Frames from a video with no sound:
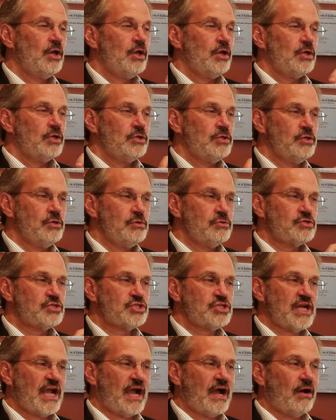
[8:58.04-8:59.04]
You
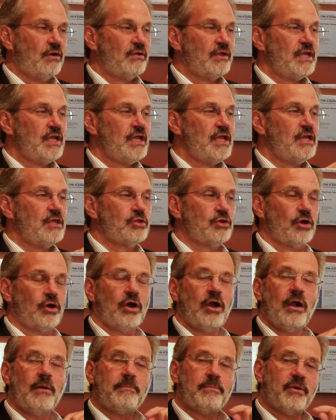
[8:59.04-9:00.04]
shall either
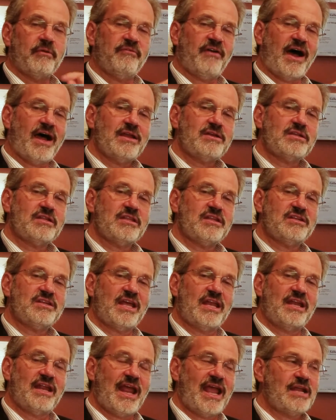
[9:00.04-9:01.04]
provide to the
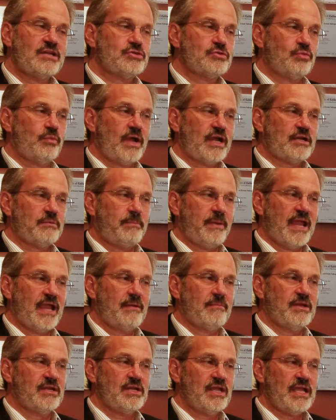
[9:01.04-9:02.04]
tenant a direct
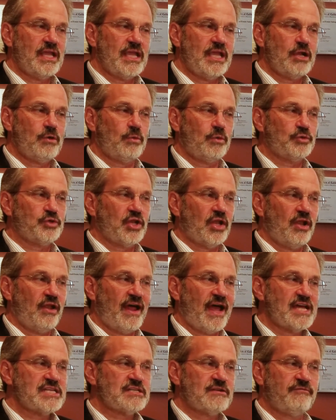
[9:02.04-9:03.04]
payment equal to the
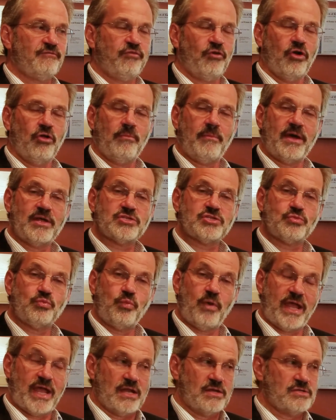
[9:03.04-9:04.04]
last full month's
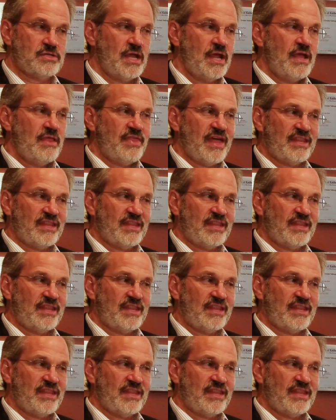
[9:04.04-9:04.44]
rent that